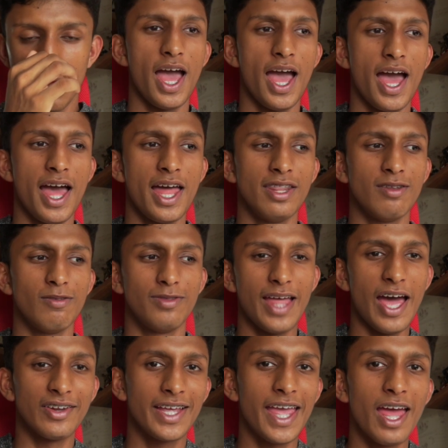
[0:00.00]
And
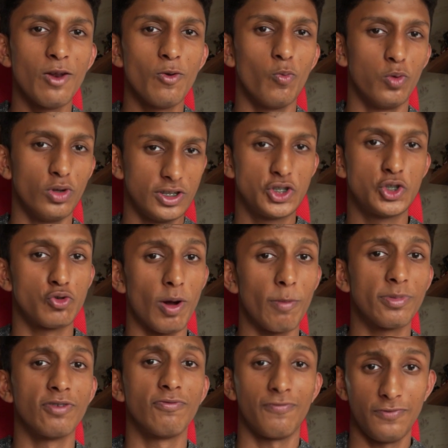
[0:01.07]
that, again, will
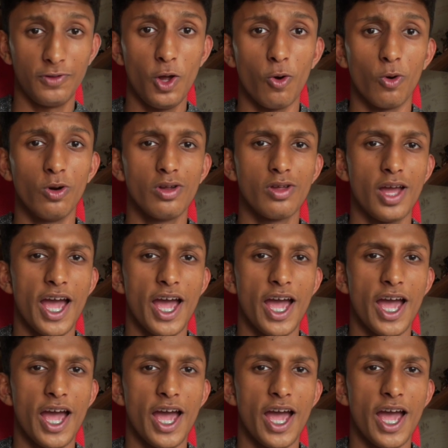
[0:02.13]
disrupt flow.